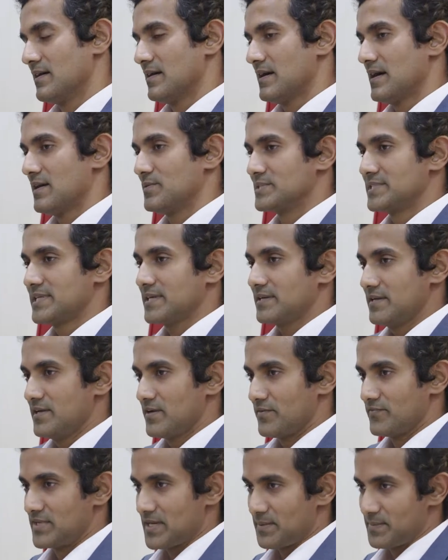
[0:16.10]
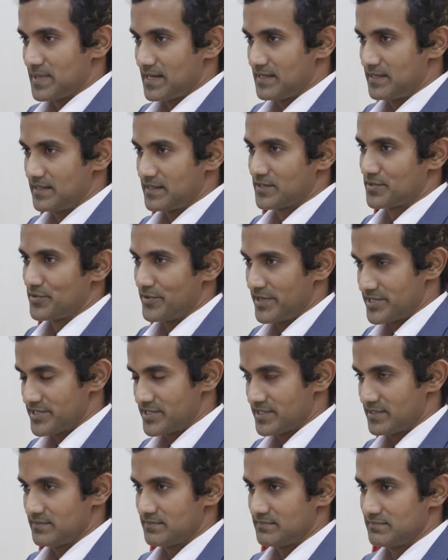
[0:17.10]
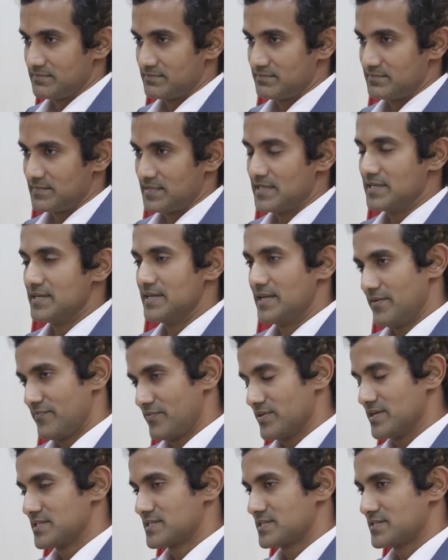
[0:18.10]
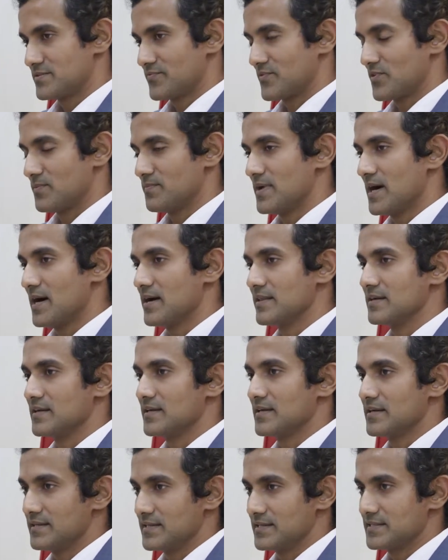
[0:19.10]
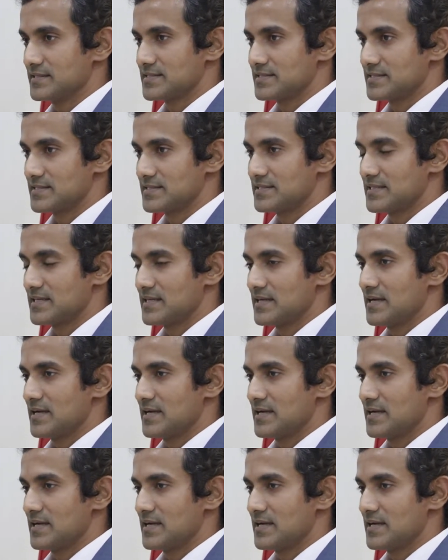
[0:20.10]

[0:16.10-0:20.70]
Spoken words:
Our technique of double eyelid creation differs from other clinics.